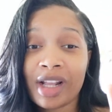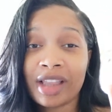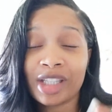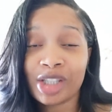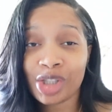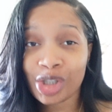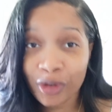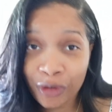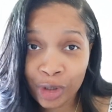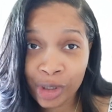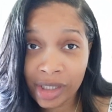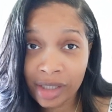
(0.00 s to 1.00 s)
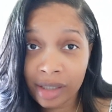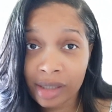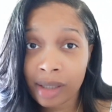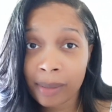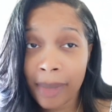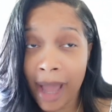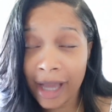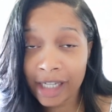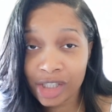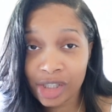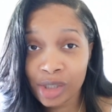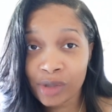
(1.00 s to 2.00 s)
this is your first
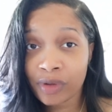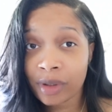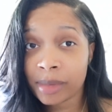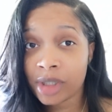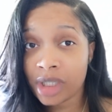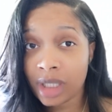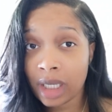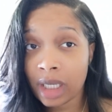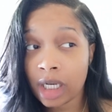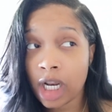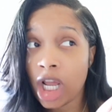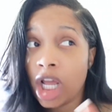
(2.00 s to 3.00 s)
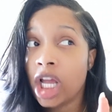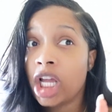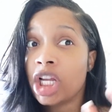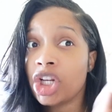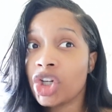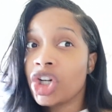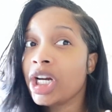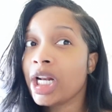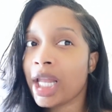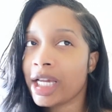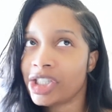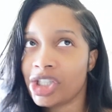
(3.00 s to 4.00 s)
packages from Shein you're gonna
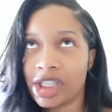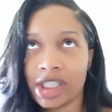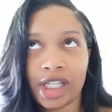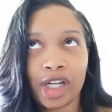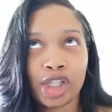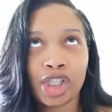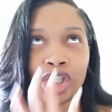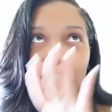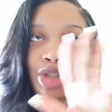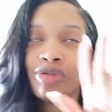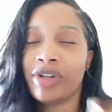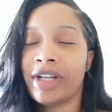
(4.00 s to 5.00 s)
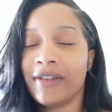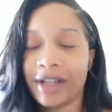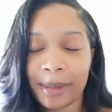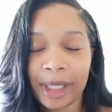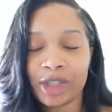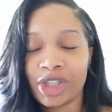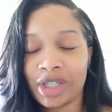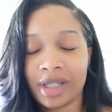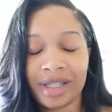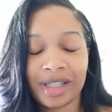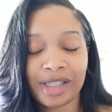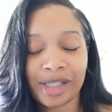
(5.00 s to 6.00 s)
like Shein. She's raving about
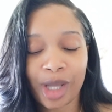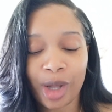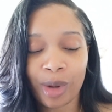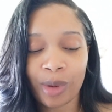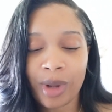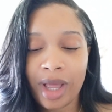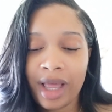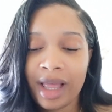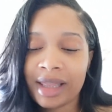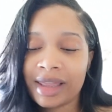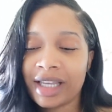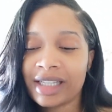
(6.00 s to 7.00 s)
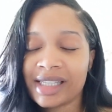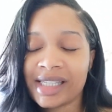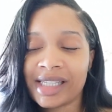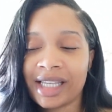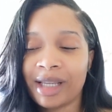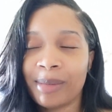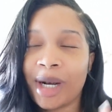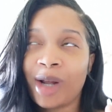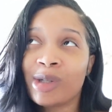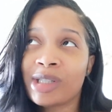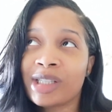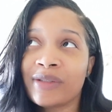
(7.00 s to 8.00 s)
Shein. So let's see. But I
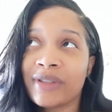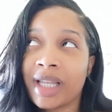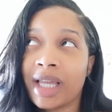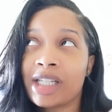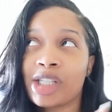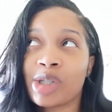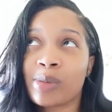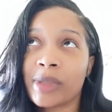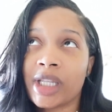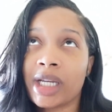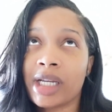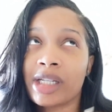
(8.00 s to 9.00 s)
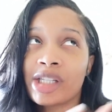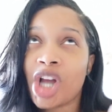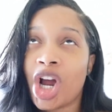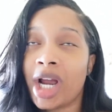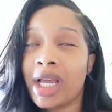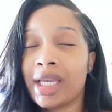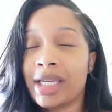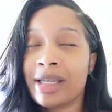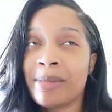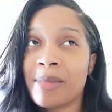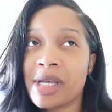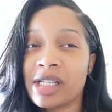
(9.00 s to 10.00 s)
also feel like some things are hit
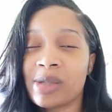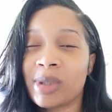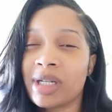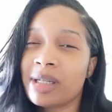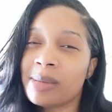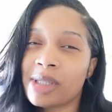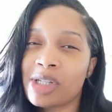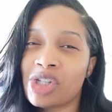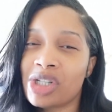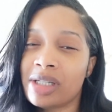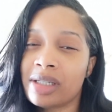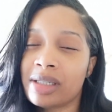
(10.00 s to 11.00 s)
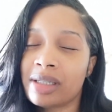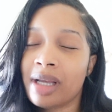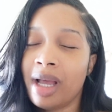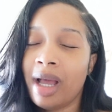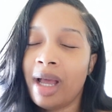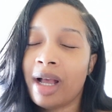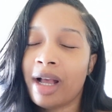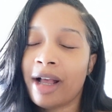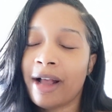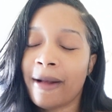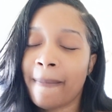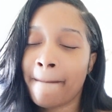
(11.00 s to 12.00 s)
and miss when it comes to Shein.
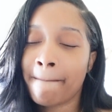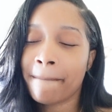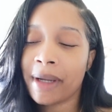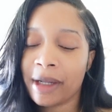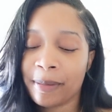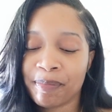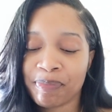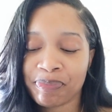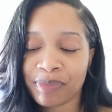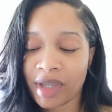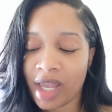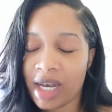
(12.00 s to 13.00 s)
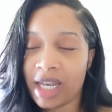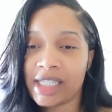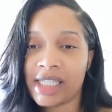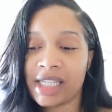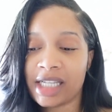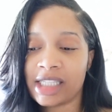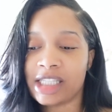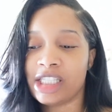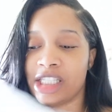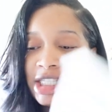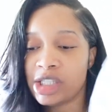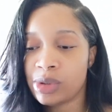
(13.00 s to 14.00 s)
Um, but let's test
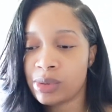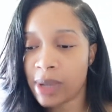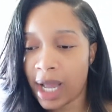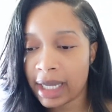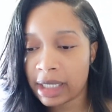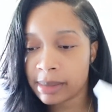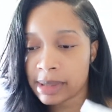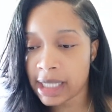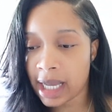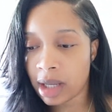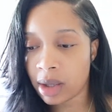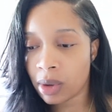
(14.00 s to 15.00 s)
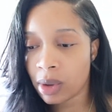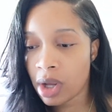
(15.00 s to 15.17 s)
these two items out.